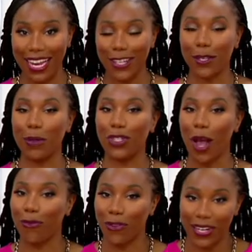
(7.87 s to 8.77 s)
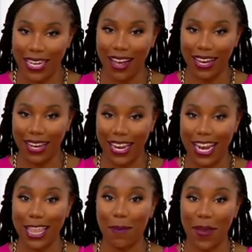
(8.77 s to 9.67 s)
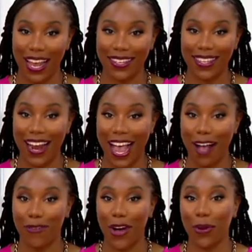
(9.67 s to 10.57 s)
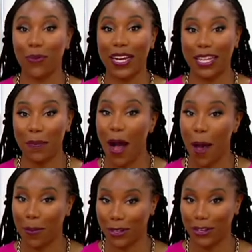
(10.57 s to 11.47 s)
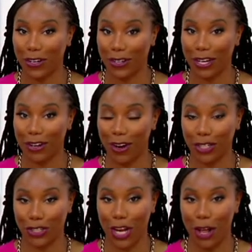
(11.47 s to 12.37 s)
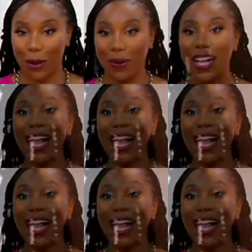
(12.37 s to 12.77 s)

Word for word: So we shop for Italian knit in the pants that I have on, really popular earlier in our show.